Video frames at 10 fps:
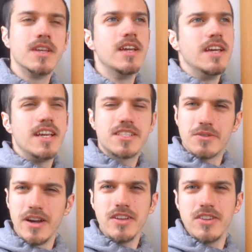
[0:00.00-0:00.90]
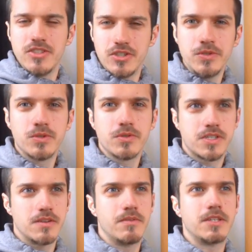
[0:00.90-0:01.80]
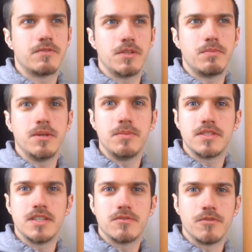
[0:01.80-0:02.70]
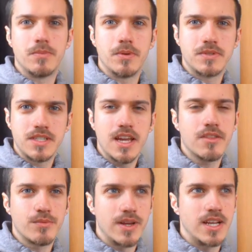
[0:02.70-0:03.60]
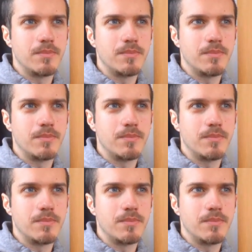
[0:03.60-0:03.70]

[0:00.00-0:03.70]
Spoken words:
It's quite an unusual series for the BBC to have put together, really,